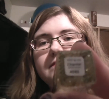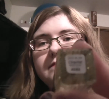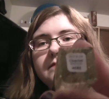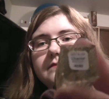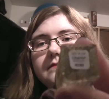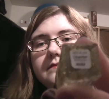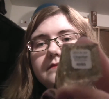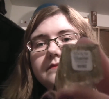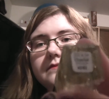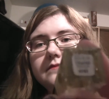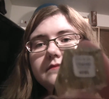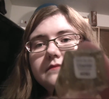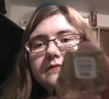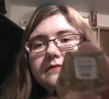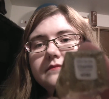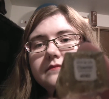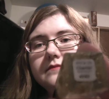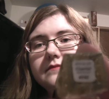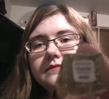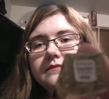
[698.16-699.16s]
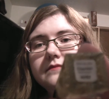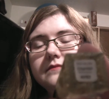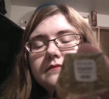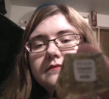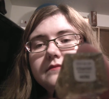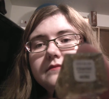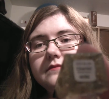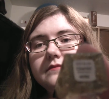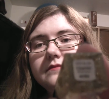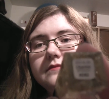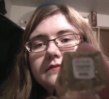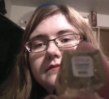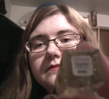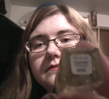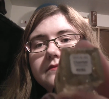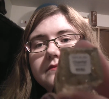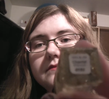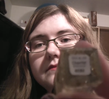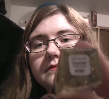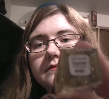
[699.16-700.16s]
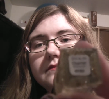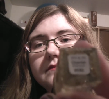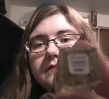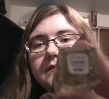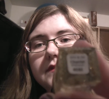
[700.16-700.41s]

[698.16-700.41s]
Nobody speaks.